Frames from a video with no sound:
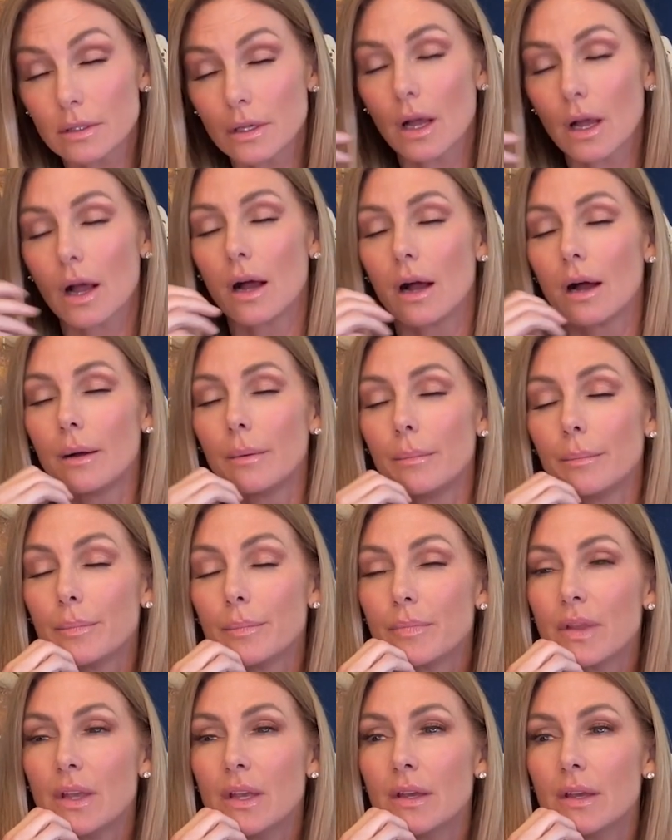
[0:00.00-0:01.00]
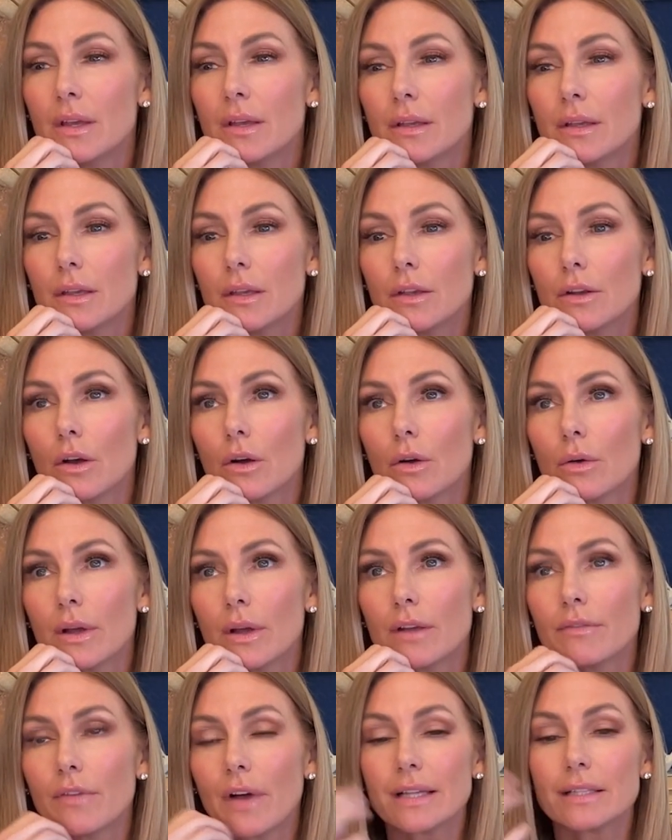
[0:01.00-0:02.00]

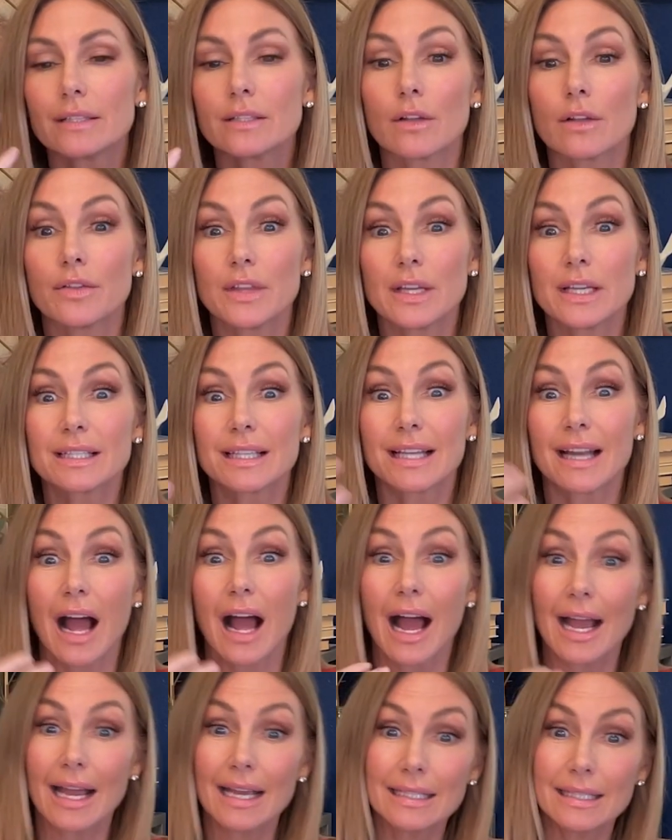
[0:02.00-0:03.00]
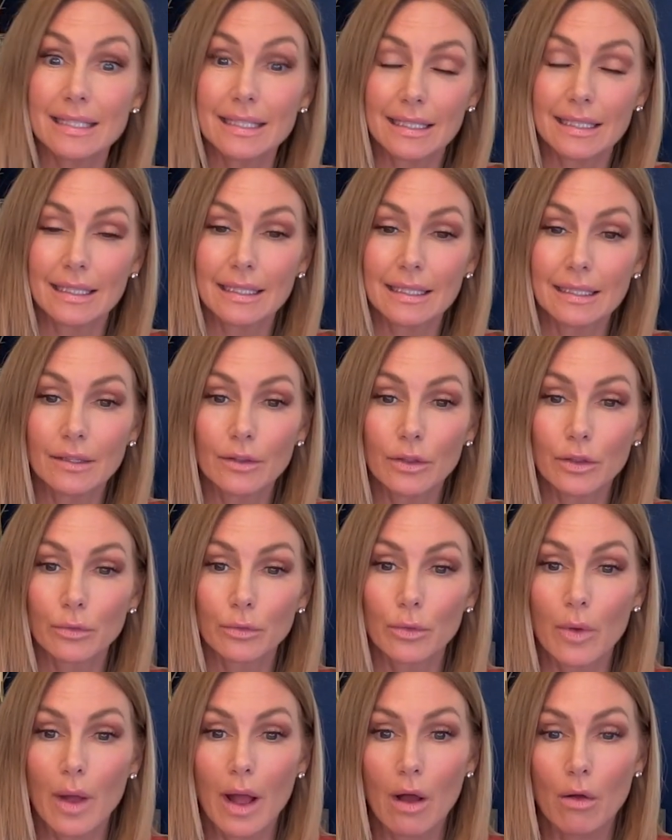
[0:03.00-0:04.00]
advice on things that I did
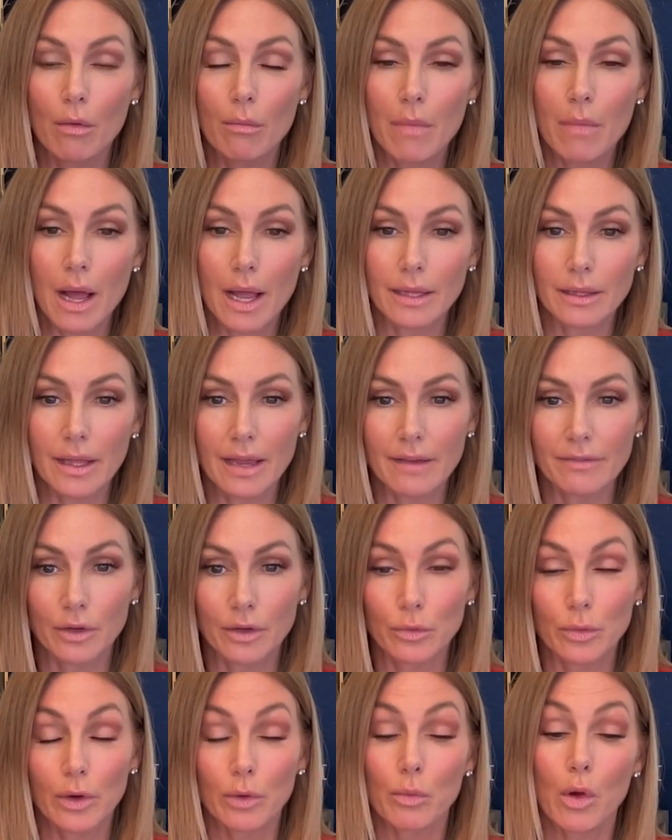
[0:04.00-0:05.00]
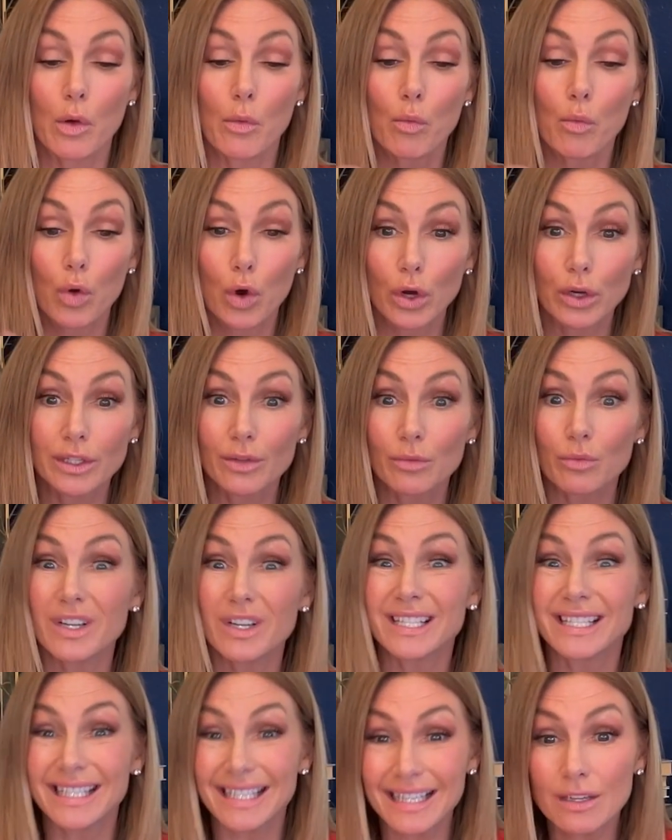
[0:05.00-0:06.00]
throughout my life and career, what worked and
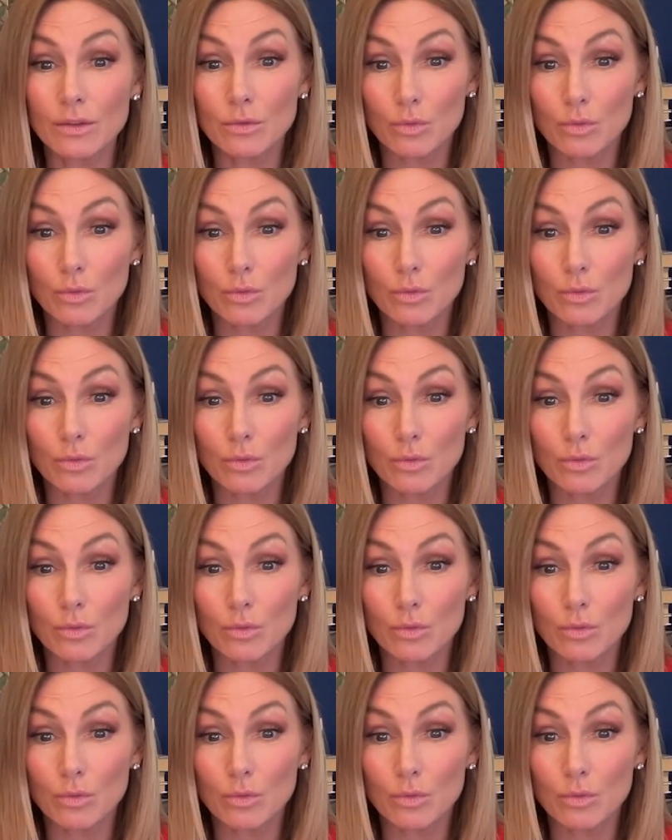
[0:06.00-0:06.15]
what didn't